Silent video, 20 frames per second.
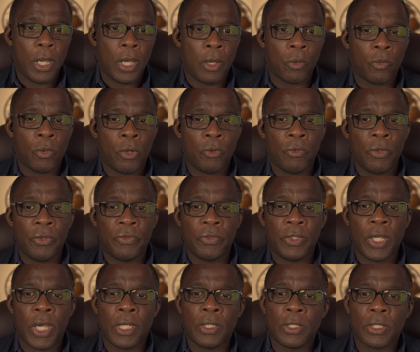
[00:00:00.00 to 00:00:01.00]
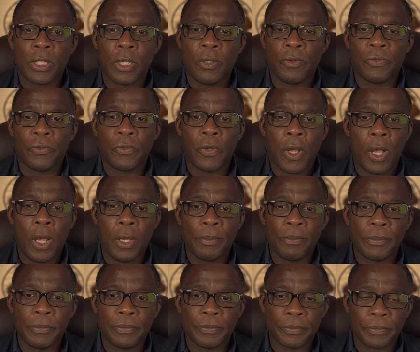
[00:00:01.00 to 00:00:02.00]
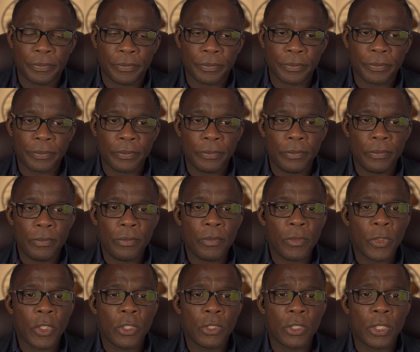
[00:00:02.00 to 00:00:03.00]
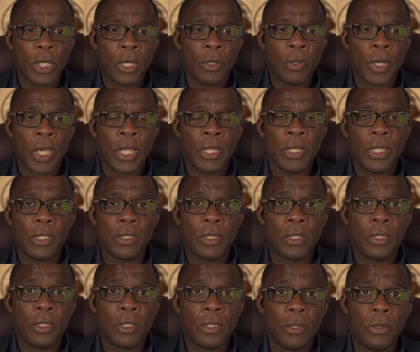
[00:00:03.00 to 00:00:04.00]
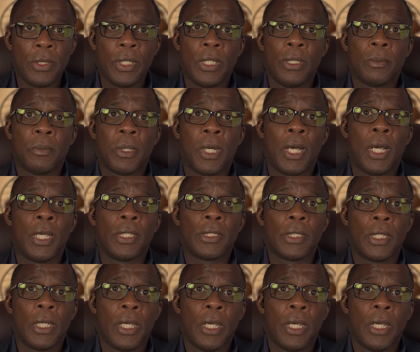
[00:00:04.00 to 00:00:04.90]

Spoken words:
at what we've done so far. So in this concluding part,